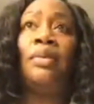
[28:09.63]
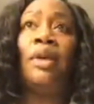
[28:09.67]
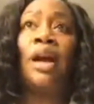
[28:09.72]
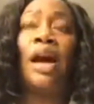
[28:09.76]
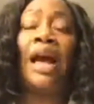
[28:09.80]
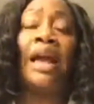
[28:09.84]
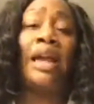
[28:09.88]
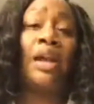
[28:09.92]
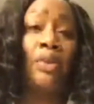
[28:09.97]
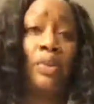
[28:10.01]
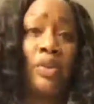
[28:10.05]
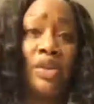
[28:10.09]

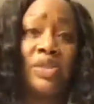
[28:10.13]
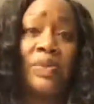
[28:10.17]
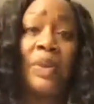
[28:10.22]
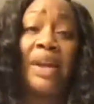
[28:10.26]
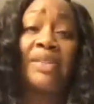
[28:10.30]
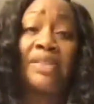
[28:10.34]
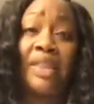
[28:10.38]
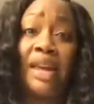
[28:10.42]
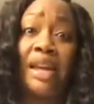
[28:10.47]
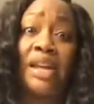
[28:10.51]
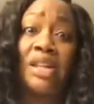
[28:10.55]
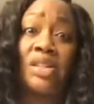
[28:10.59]
I can
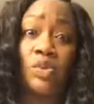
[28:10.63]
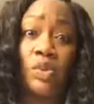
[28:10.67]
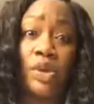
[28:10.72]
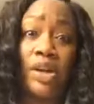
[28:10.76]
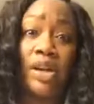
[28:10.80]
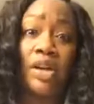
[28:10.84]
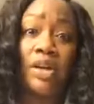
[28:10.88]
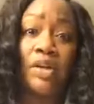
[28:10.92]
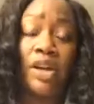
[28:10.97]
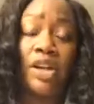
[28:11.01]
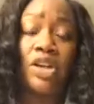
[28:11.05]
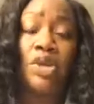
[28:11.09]
respect that as
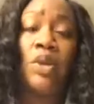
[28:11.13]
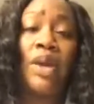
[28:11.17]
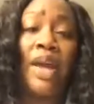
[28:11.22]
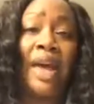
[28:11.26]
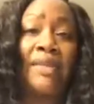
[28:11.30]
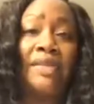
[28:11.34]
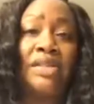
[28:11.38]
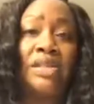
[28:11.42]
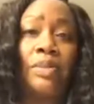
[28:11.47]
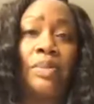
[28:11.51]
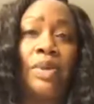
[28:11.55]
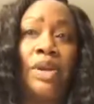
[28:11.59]
well. And you
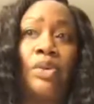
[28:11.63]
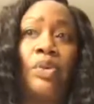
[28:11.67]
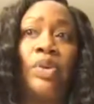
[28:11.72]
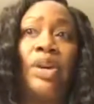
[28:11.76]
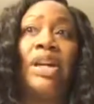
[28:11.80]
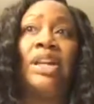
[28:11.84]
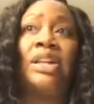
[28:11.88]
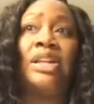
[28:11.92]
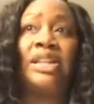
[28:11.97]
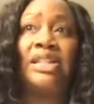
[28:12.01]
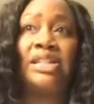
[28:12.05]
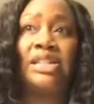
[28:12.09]
have to be
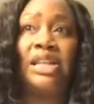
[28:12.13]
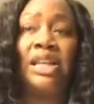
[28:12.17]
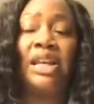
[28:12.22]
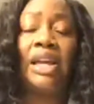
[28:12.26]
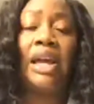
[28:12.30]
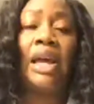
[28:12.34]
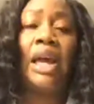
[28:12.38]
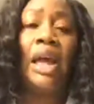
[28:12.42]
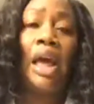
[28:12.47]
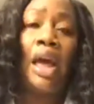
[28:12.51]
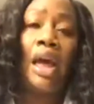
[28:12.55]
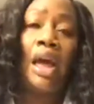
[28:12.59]
realistic
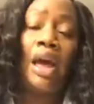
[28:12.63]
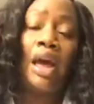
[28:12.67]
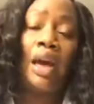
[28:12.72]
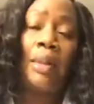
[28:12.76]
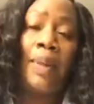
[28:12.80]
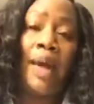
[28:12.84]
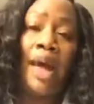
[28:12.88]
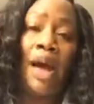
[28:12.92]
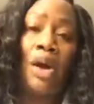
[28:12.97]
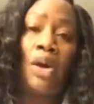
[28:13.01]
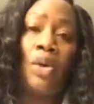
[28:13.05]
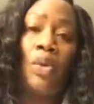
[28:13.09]

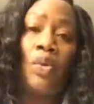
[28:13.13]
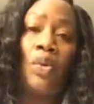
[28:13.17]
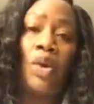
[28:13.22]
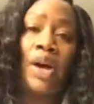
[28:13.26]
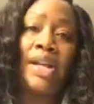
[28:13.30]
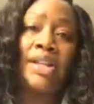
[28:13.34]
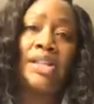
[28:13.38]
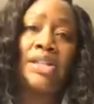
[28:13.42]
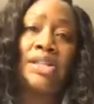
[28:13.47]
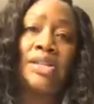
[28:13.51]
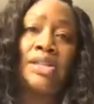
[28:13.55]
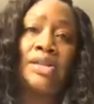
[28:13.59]
about
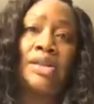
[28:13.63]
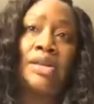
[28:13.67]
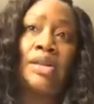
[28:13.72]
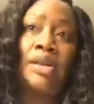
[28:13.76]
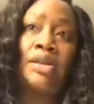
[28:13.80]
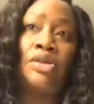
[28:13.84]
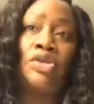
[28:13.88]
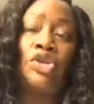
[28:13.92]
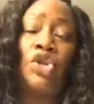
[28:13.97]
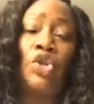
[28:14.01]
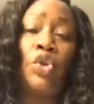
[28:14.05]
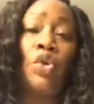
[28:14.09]
what's
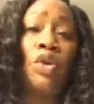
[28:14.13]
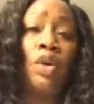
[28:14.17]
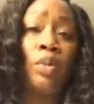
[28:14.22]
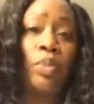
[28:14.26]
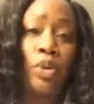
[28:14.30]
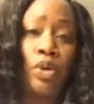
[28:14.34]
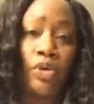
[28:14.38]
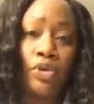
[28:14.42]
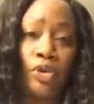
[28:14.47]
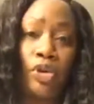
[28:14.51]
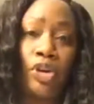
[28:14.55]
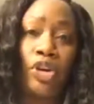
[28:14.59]

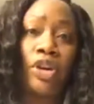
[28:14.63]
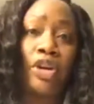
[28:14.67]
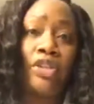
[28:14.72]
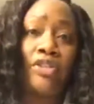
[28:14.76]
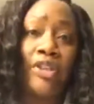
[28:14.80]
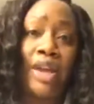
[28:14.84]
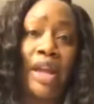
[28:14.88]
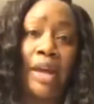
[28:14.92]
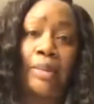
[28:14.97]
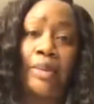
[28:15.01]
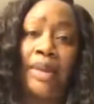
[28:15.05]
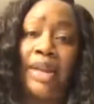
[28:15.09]
doable for your
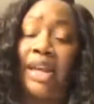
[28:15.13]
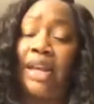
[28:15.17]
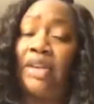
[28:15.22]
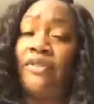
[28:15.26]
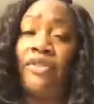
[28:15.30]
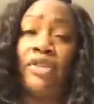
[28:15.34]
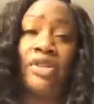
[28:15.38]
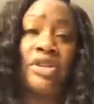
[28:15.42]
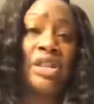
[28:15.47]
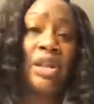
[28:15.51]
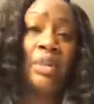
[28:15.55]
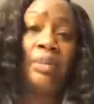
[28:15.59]
family.
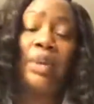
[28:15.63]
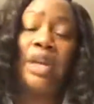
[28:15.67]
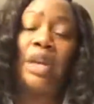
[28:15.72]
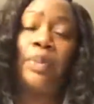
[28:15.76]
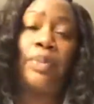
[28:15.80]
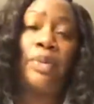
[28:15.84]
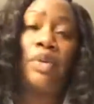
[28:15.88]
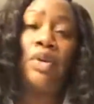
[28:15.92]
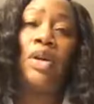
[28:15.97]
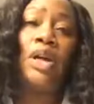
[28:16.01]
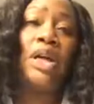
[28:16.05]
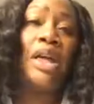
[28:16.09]
And for some
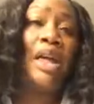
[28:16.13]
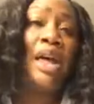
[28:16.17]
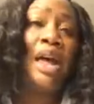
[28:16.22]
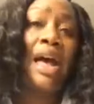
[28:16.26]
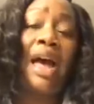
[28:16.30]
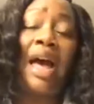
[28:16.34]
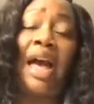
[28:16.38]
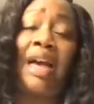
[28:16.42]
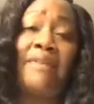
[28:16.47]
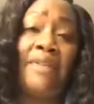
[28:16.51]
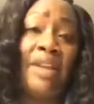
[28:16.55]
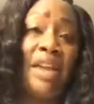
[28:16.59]
people,
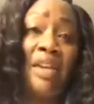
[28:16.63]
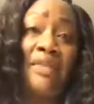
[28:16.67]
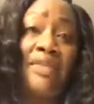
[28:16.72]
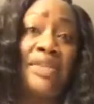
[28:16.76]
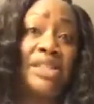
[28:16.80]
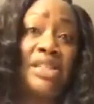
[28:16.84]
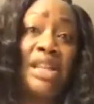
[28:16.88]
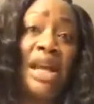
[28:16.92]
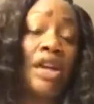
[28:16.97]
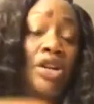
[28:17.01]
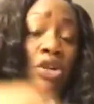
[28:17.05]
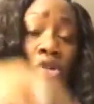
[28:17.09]
IVF
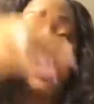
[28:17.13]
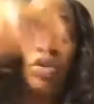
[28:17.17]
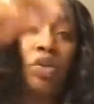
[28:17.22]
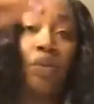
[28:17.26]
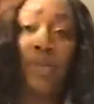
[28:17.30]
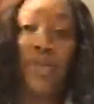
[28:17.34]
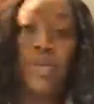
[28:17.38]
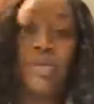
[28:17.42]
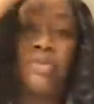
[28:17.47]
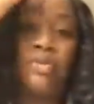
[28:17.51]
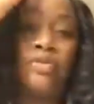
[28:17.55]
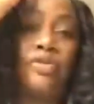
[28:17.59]
is not
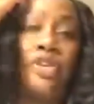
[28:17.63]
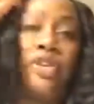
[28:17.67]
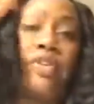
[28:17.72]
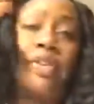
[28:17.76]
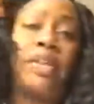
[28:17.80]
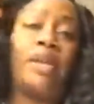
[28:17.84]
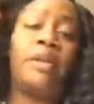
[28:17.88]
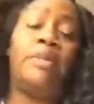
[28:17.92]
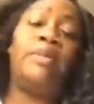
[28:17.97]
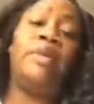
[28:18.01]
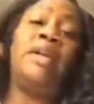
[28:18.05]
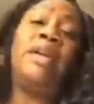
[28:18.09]
doable for
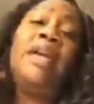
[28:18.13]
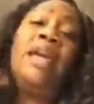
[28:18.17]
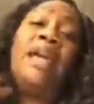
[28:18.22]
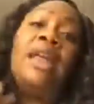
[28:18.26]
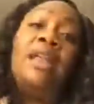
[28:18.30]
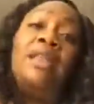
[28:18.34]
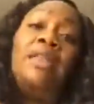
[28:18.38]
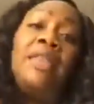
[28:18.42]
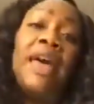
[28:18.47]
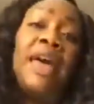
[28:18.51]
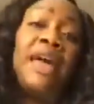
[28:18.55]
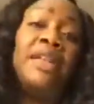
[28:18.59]
them,
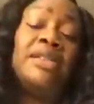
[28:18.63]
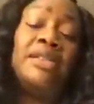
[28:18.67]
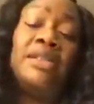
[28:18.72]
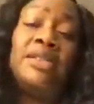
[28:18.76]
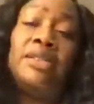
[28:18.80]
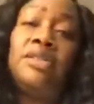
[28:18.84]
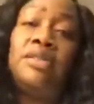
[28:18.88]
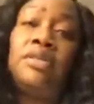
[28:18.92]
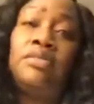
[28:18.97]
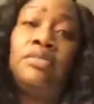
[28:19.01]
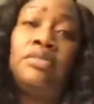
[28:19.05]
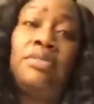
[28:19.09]
and
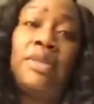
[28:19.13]
that's